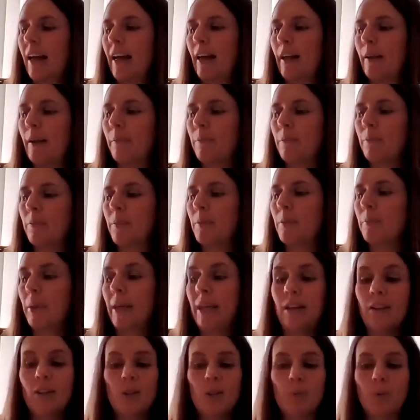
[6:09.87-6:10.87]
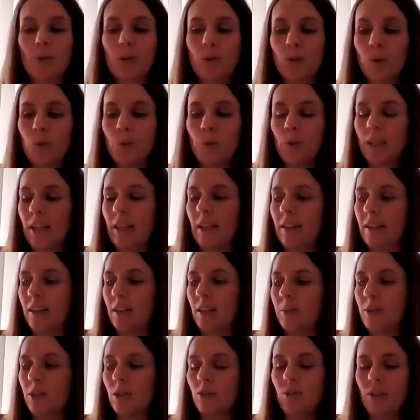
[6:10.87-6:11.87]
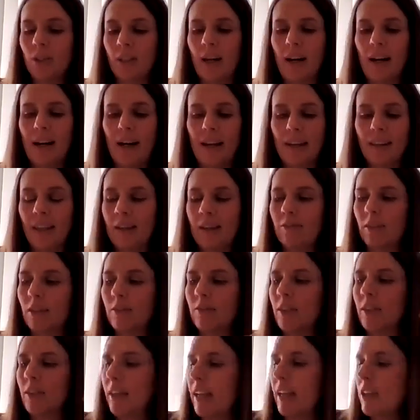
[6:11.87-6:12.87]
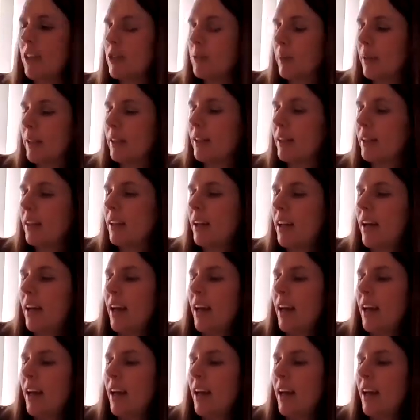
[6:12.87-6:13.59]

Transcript: Parents were so keen and there was a real high level of engagement.